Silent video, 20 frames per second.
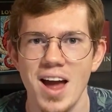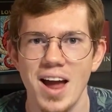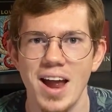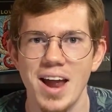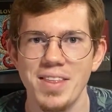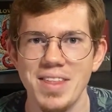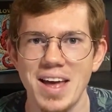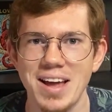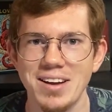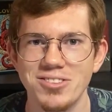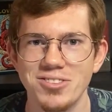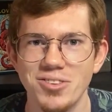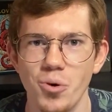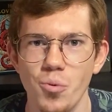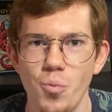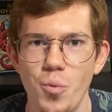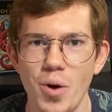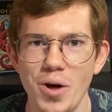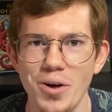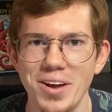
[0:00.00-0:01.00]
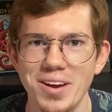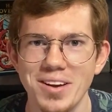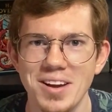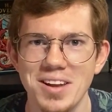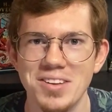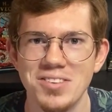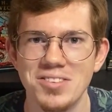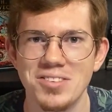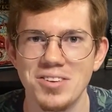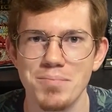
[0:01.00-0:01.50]
and that's the
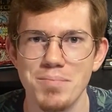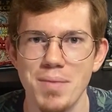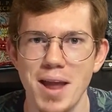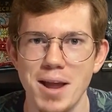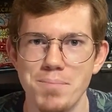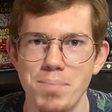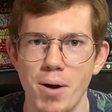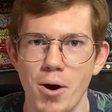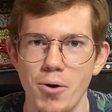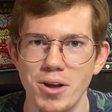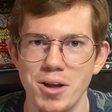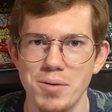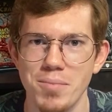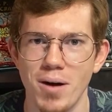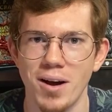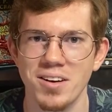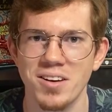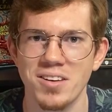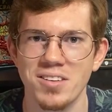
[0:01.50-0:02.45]
willingness to make Pokemon